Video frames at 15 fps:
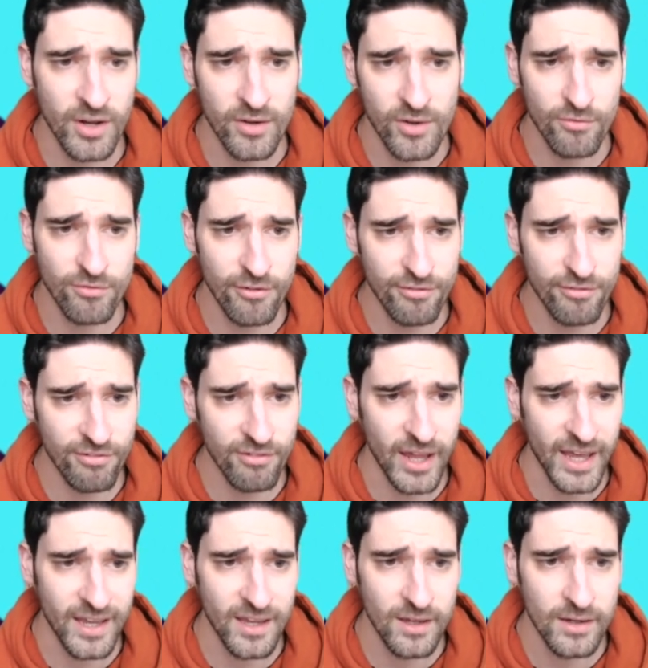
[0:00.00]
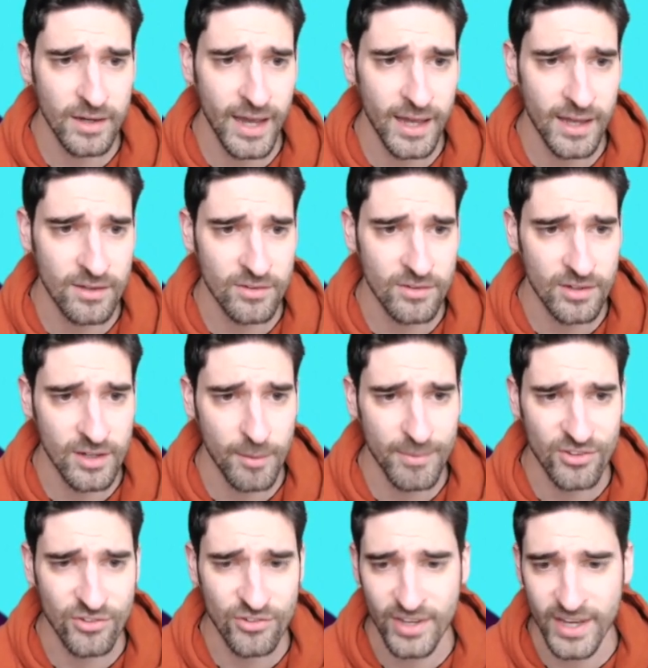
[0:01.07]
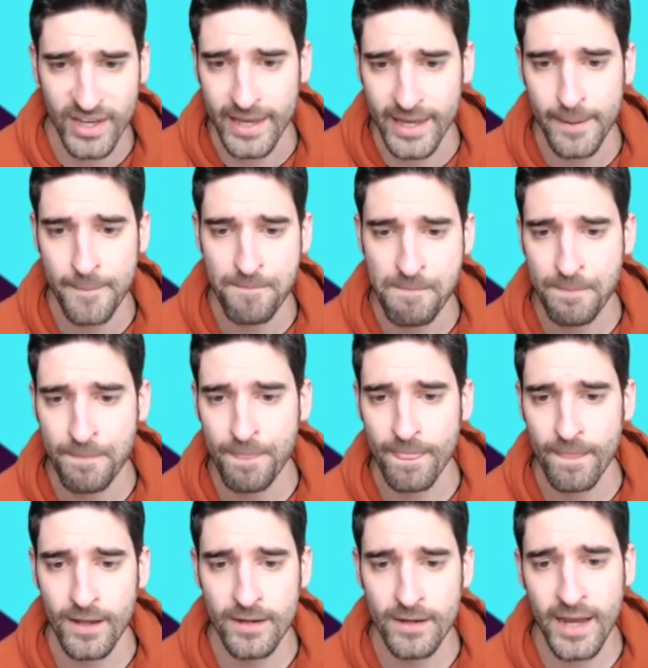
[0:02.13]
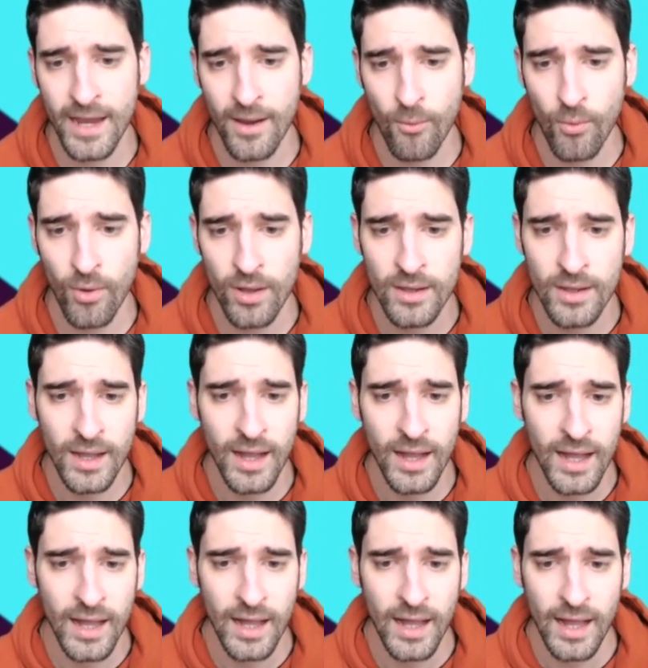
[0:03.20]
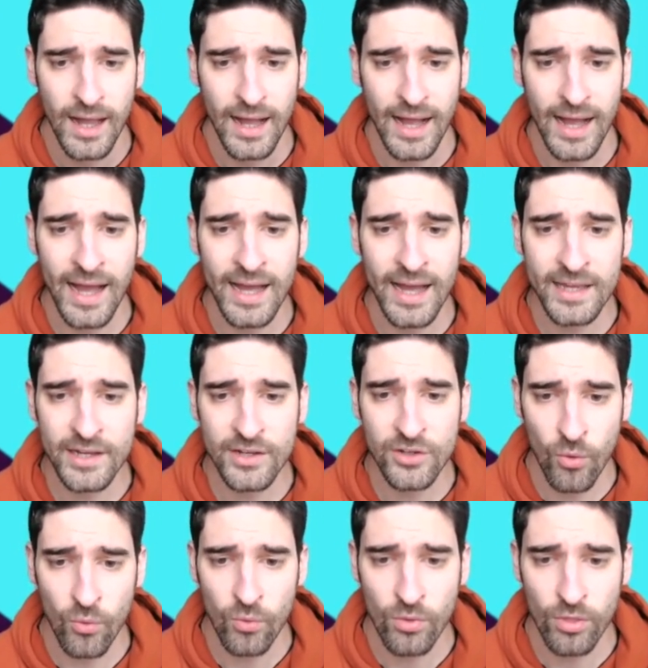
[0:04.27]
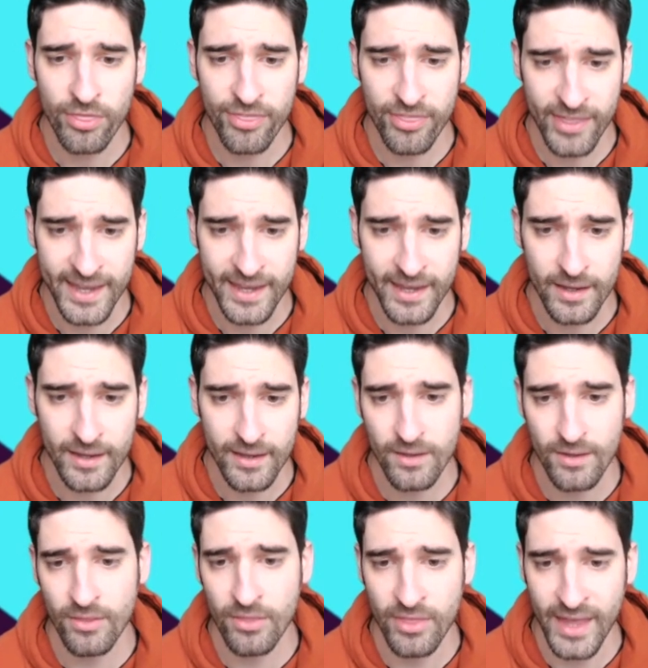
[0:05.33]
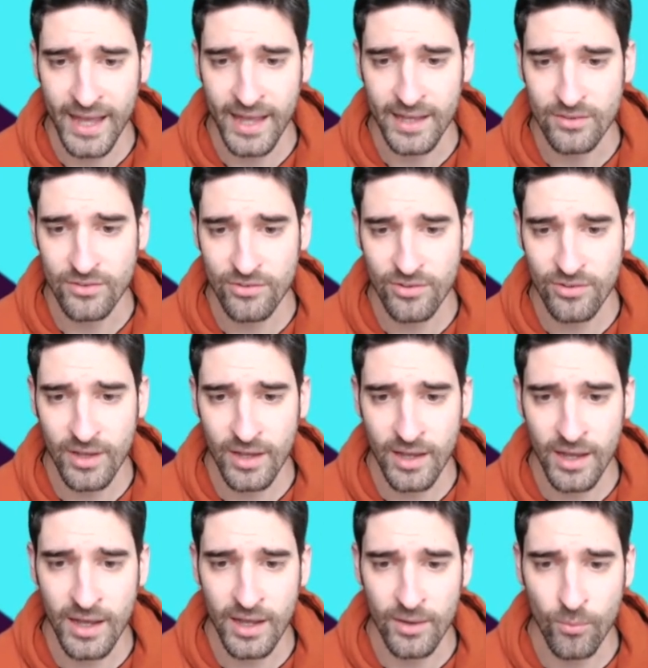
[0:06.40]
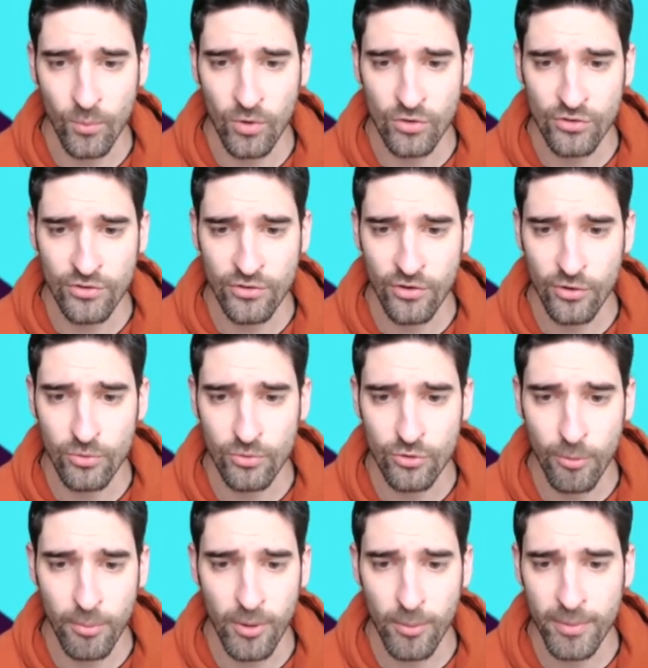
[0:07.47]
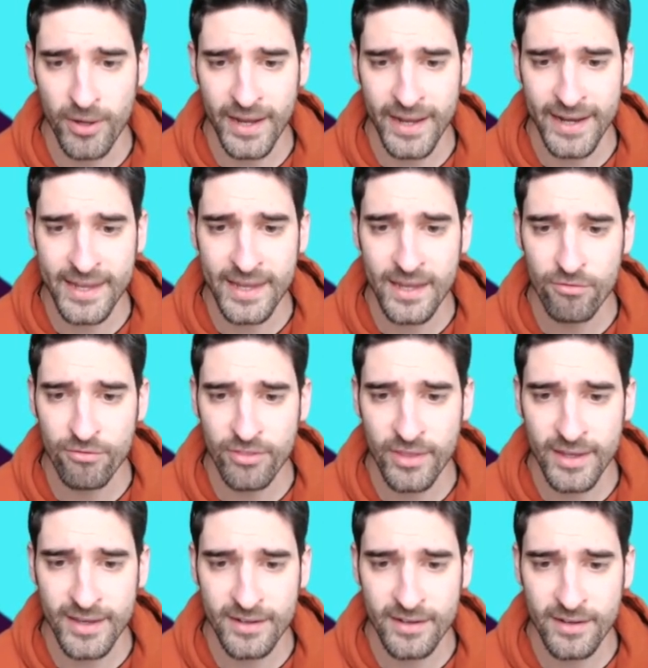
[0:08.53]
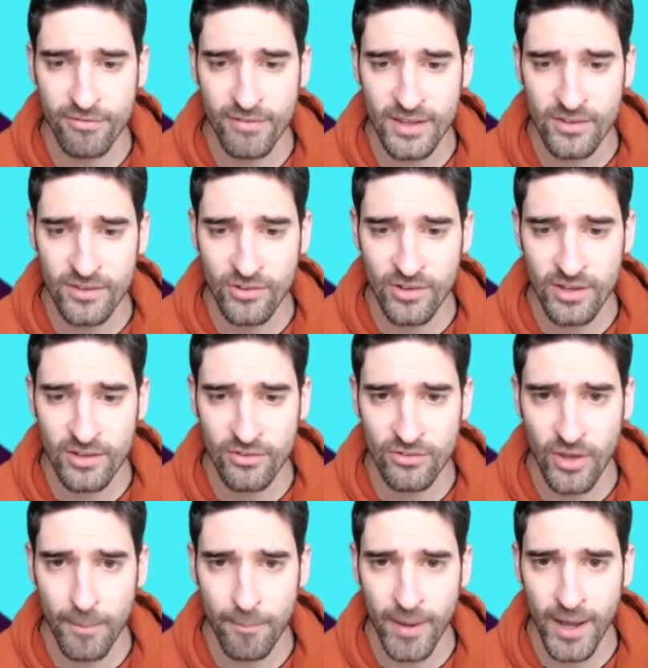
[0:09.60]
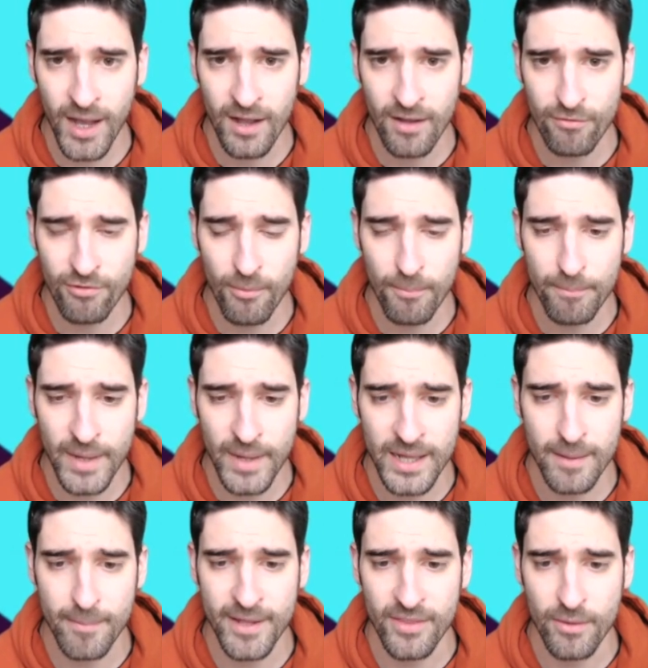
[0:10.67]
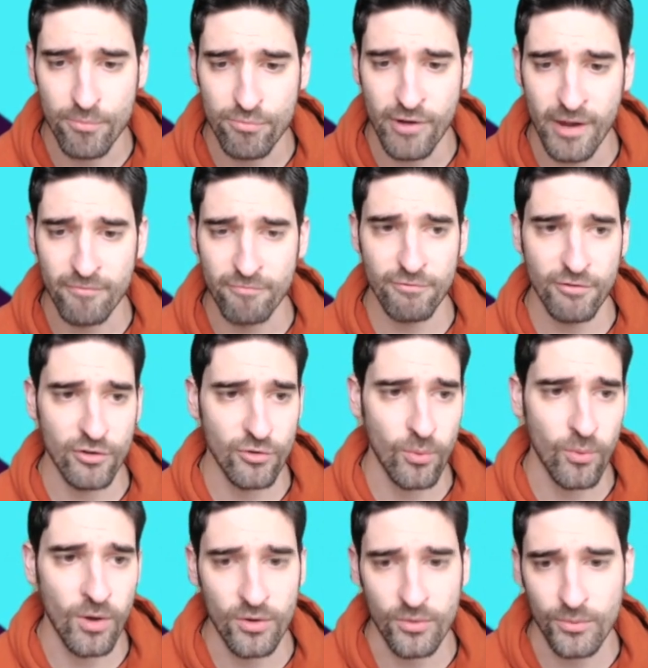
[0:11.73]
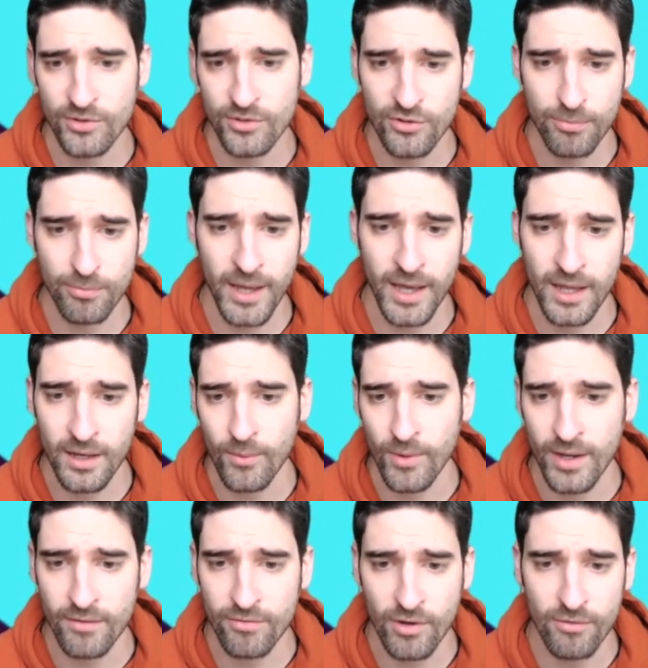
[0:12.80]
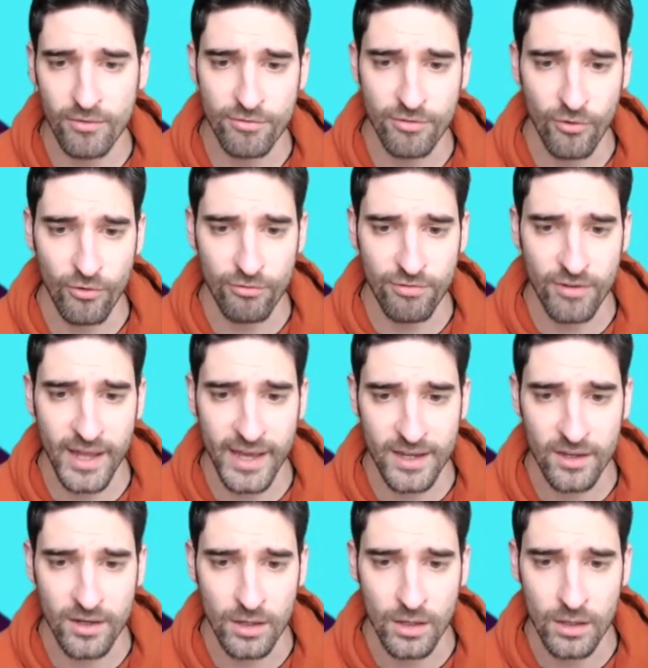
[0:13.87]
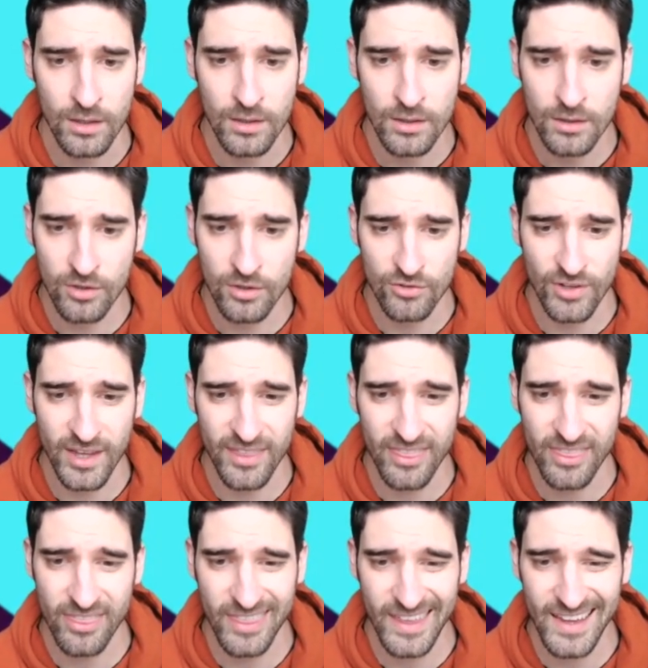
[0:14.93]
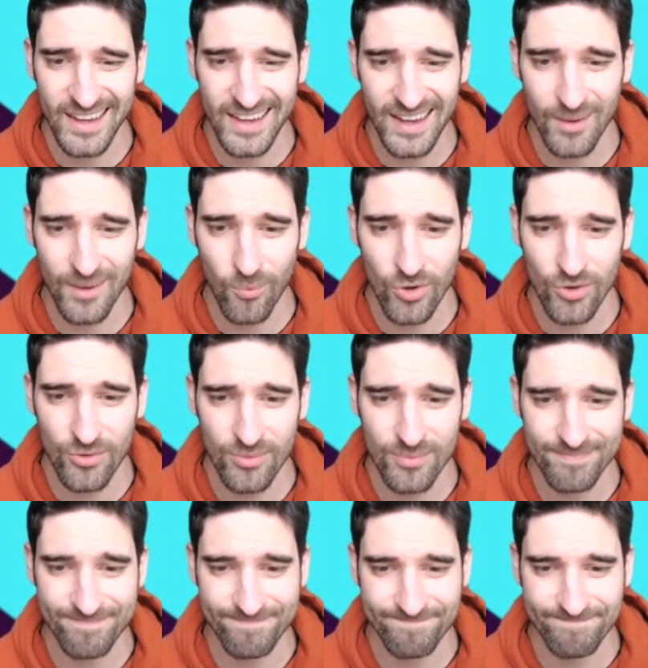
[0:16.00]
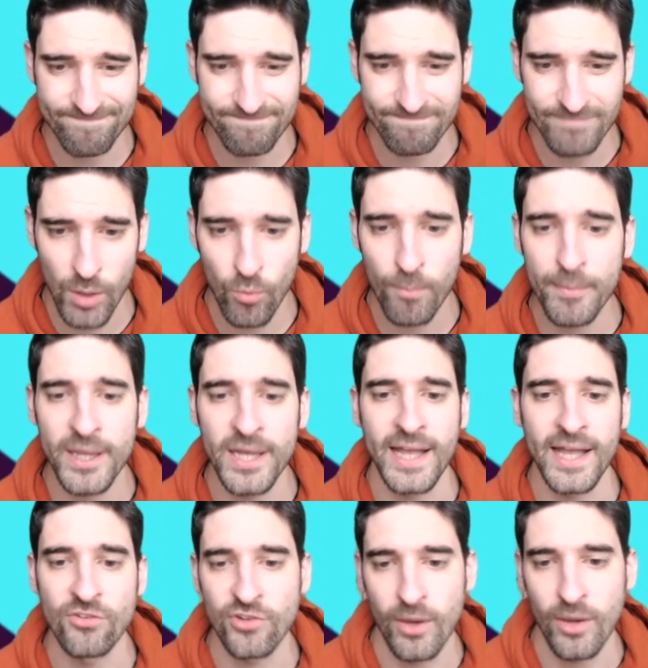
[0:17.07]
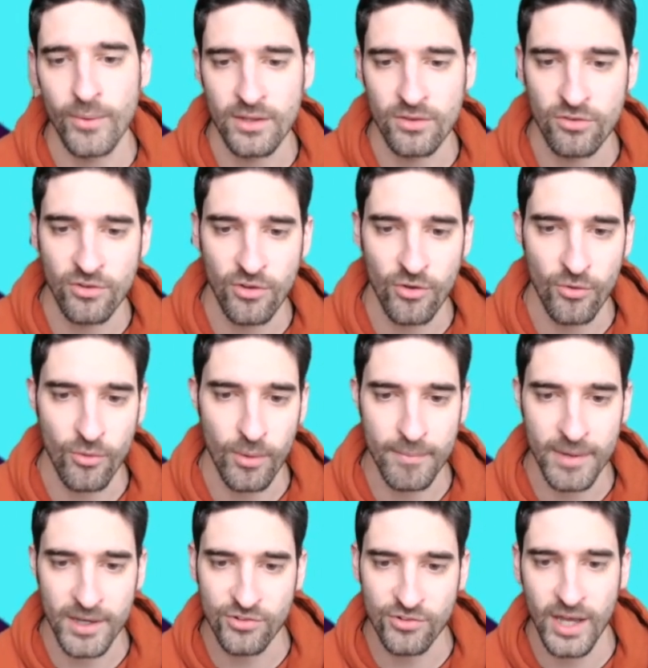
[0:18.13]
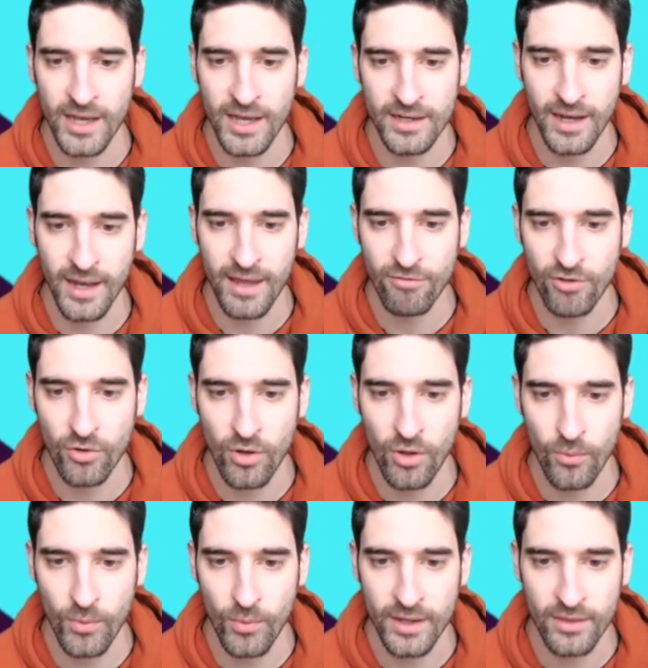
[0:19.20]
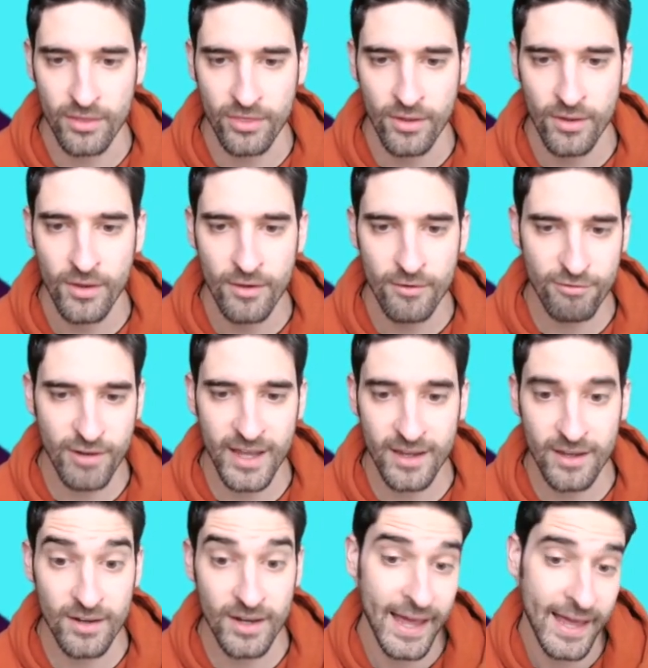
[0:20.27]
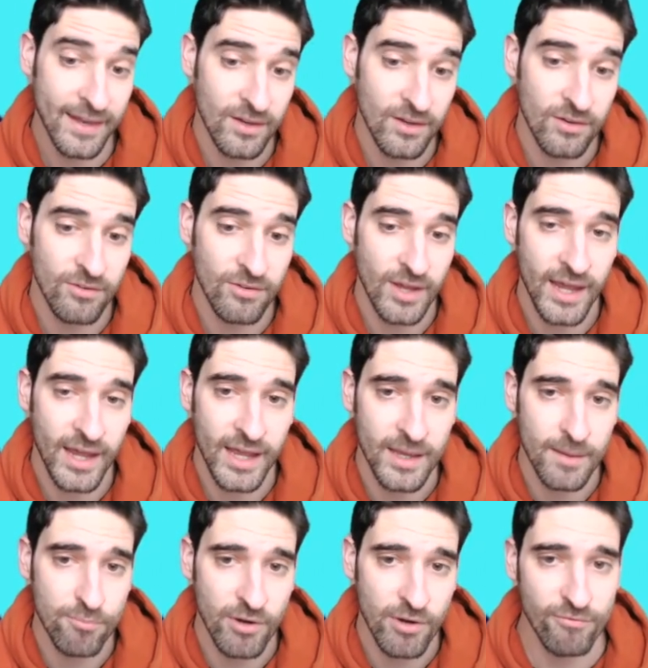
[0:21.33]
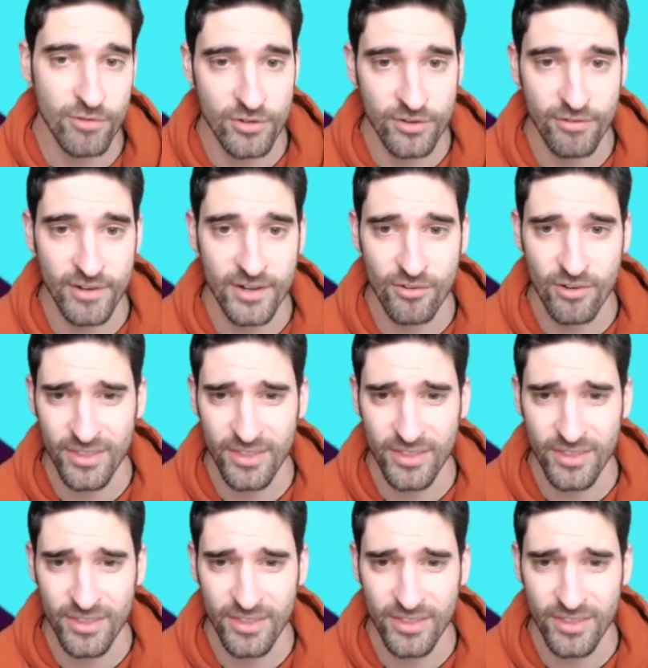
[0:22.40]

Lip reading: I've gone for Flecken and Kaminski. Now, I don't think that I want to double up on any of the defences, apart from maybe the Brentford one, which is partly why I've gone for Flecken, because I think I wouldn't be against going into my starting 11 with Flecken and a Brentford defender.